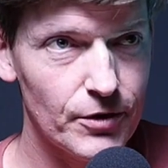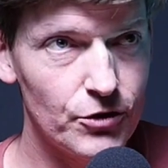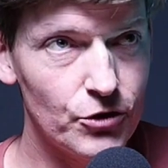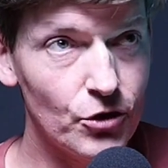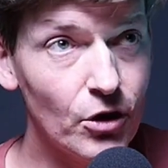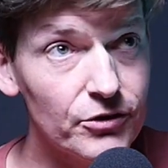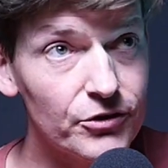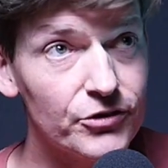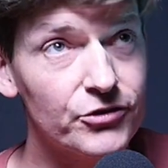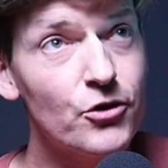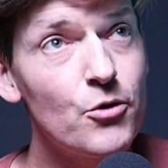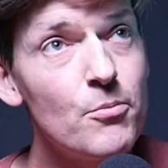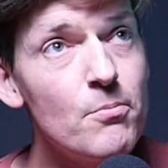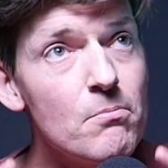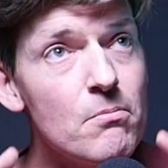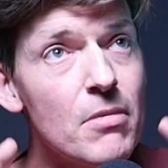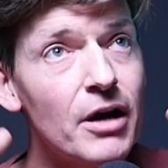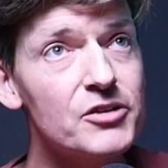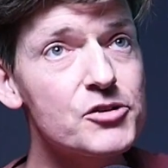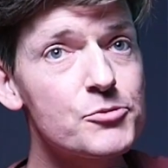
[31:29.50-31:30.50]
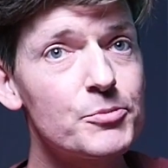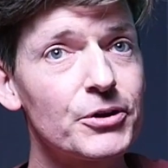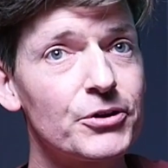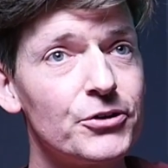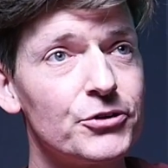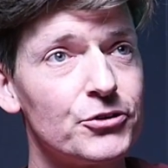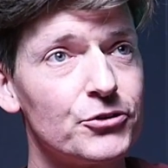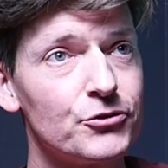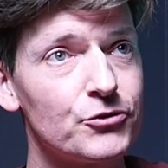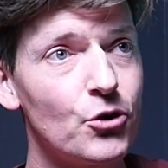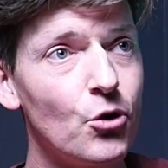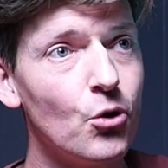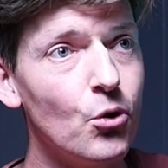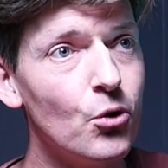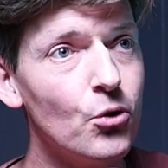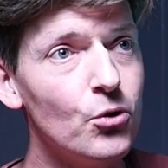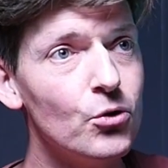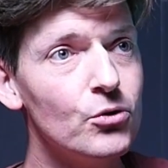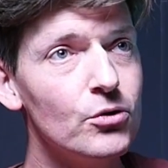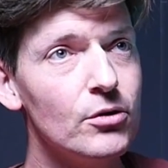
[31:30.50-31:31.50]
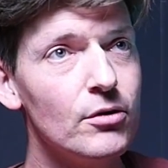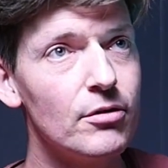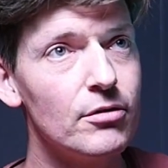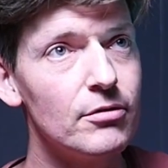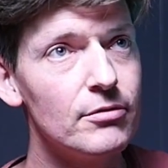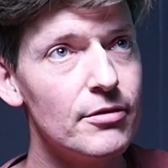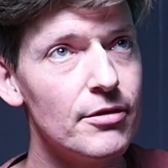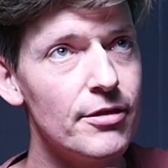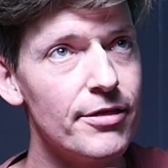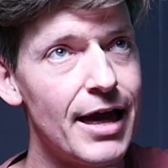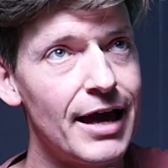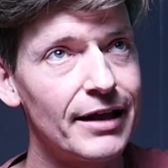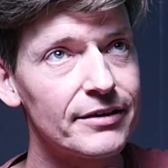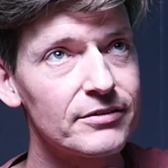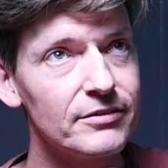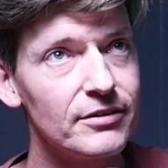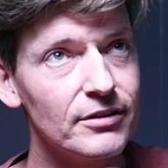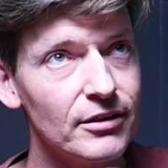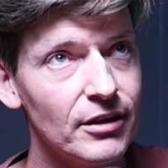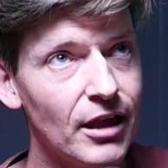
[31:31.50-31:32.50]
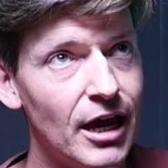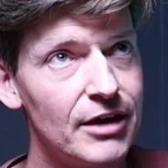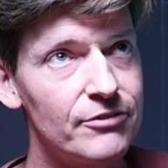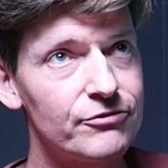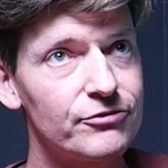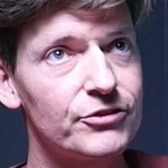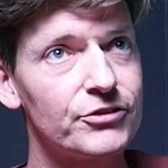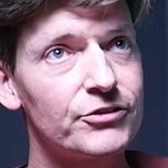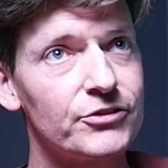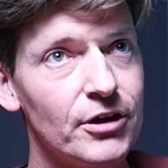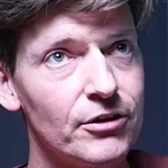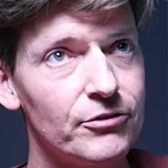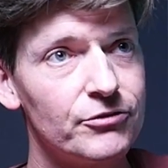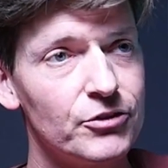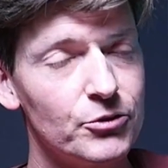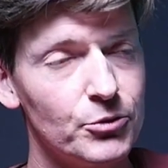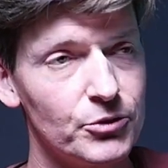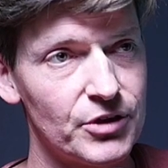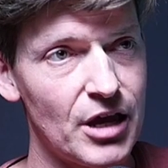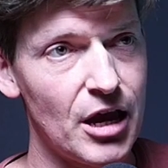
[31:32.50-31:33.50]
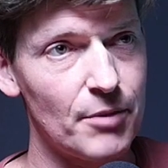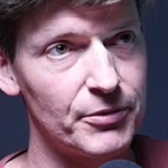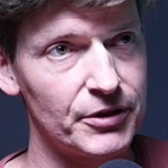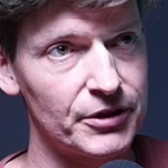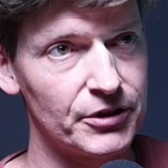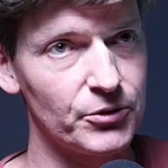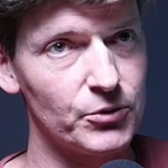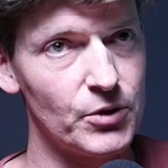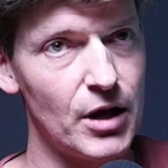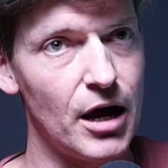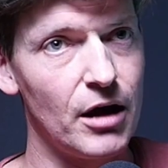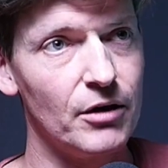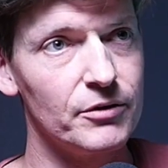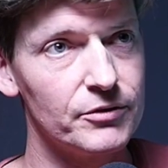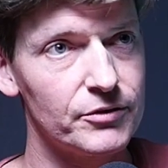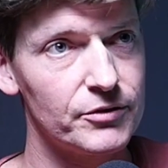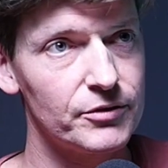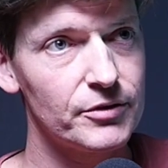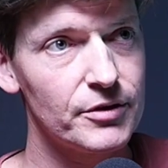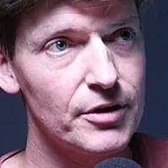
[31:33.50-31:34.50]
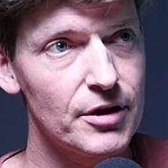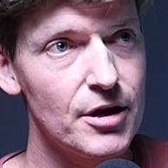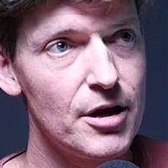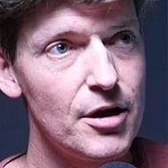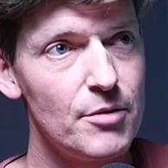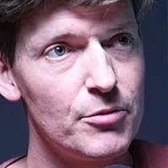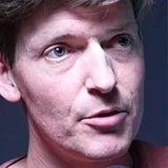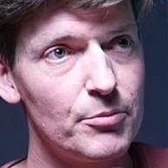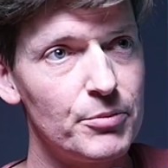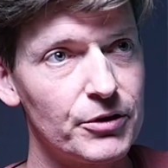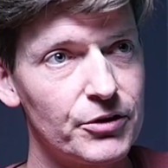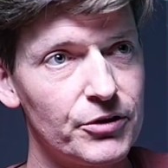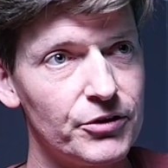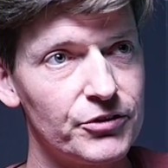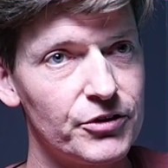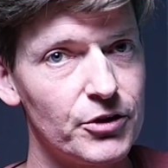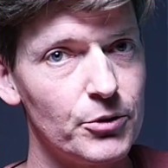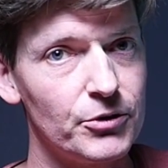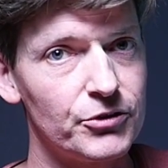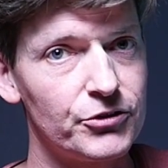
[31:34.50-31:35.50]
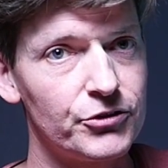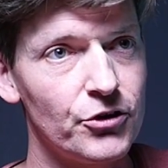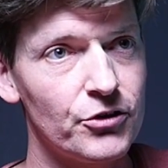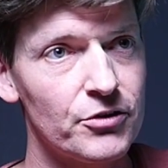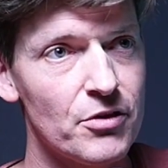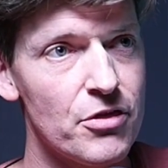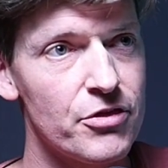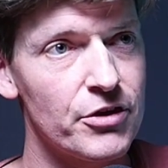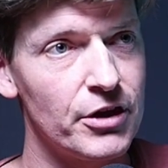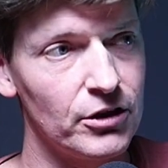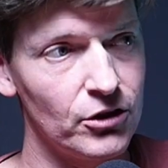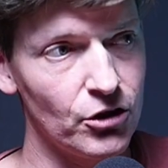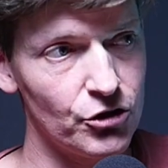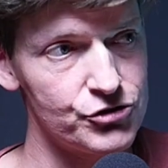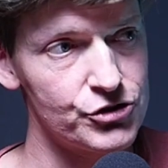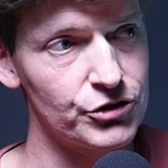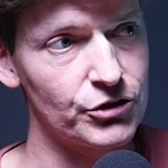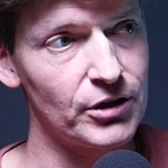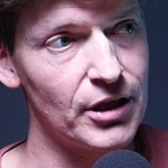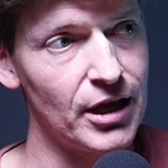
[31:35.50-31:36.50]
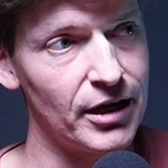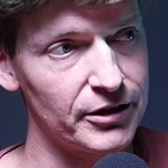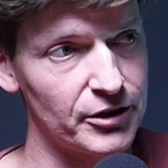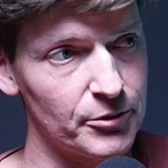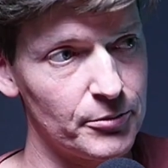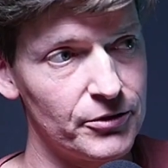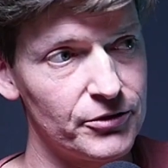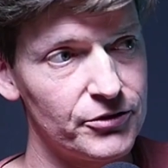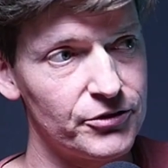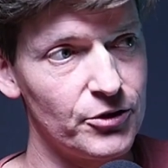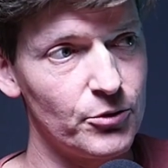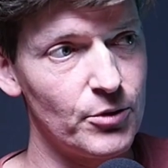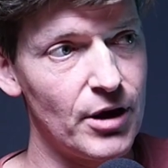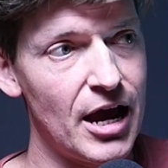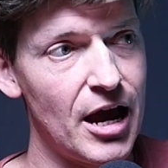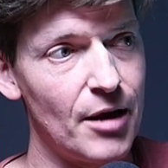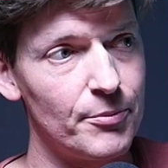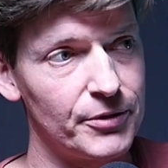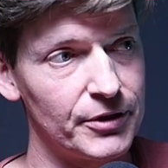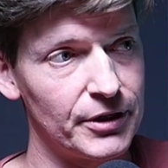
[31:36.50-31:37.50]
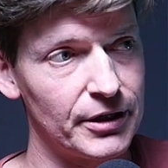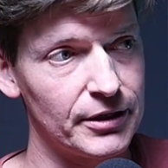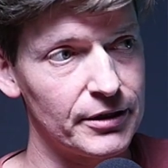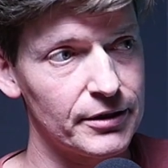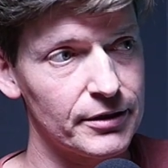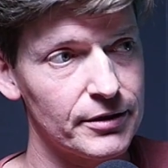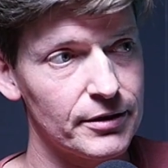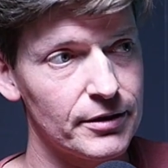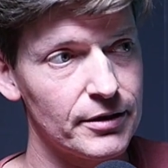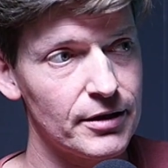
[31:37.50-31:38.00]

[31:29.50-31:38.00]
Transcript: not so much because of all that life stuff that was happening around, mm. but because there were certain theological arguments that were happening.